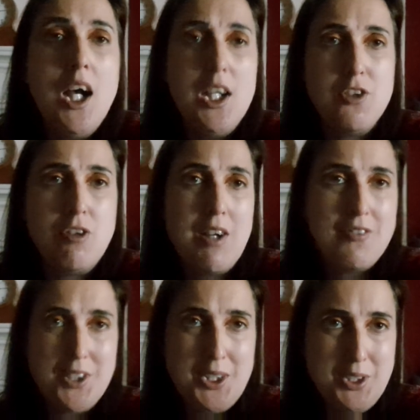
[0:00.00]
at uh,
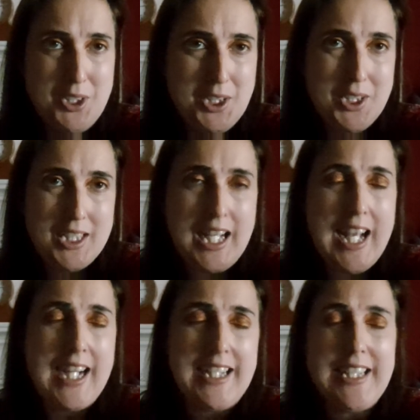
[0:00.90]
Travel News
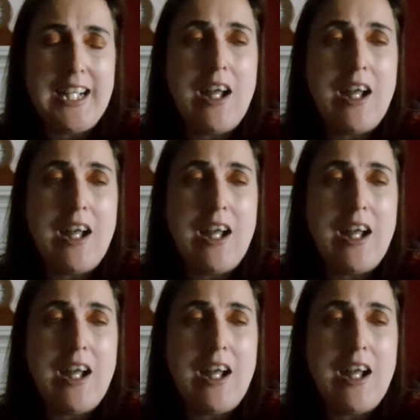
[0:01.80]
UK